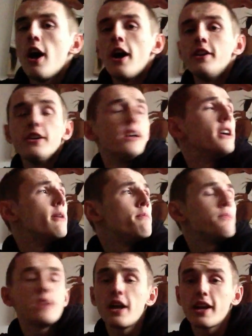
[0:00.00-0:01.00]

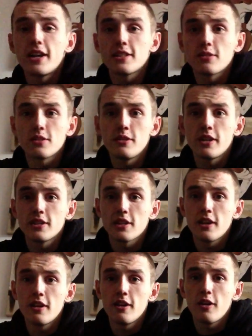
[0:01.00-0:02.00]
And yeah, guys, I'll see you guys
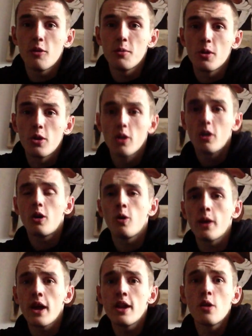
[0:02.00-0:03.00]
later. Hope you're
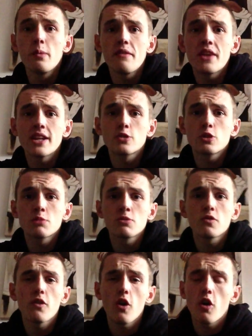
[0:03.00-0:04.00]
okay, and hope you have a nice
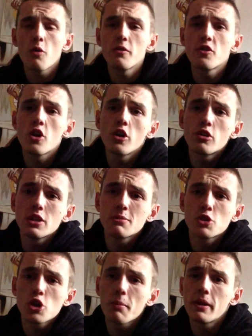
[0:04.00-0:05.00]
Christmas. Hope you've done all your
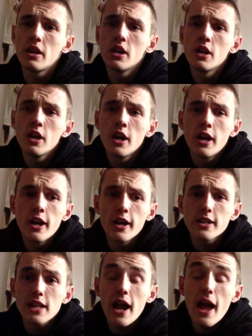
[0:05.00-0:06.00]
Christmas shopping,
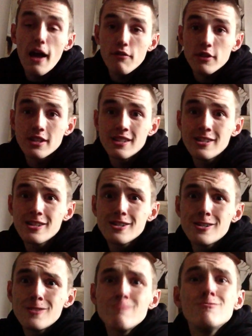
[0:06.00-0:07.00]
because I have.
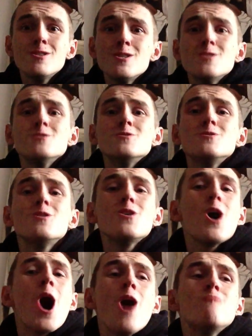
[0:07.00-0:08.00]
And
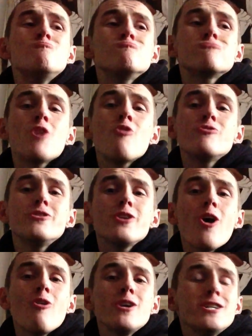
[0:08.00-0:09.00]
I'm going to
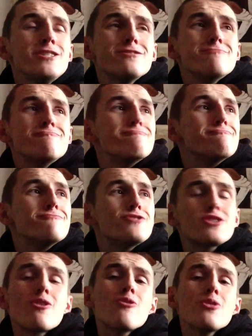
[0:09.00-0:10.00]
go and
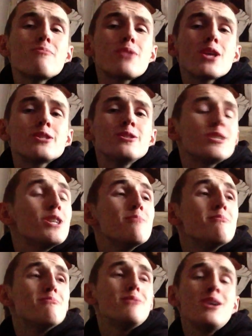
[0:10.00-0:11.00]
throw the presents
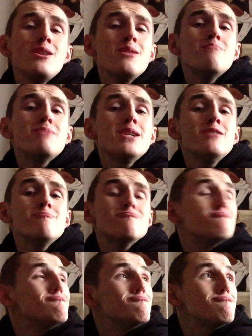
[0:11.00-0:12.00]
in the bin.
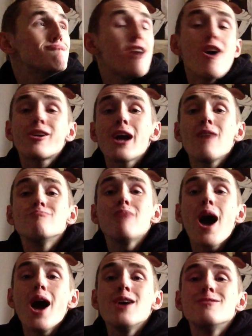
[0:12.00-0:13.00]
Okay,
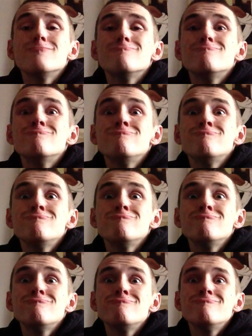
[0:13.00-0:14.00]
bye.
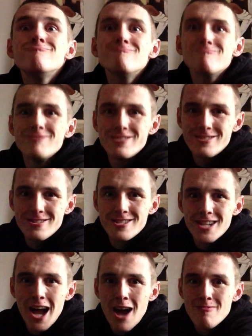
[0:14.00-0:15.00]
Mmm,
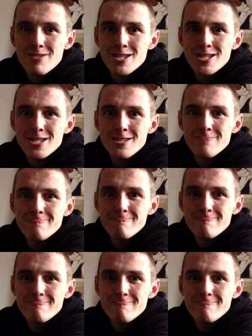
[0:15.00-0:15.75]
charming.